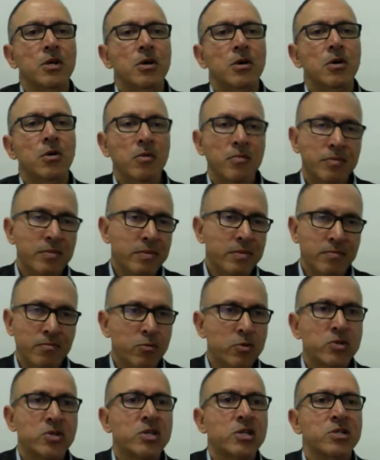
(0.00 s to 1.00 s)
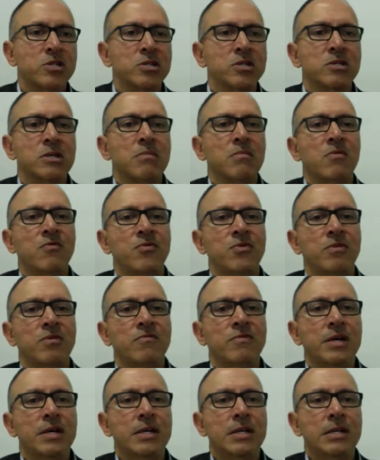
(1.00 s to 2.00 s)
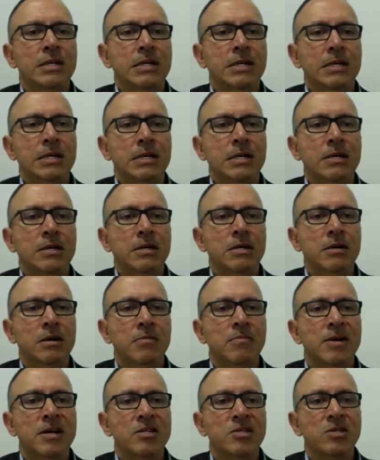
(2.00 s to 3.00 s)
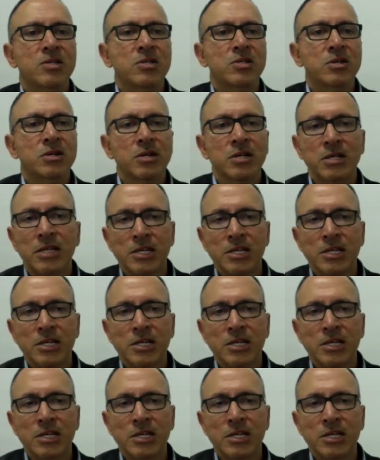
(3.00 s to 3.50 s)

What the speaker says: Or in most cases, some of you have done a master's degree.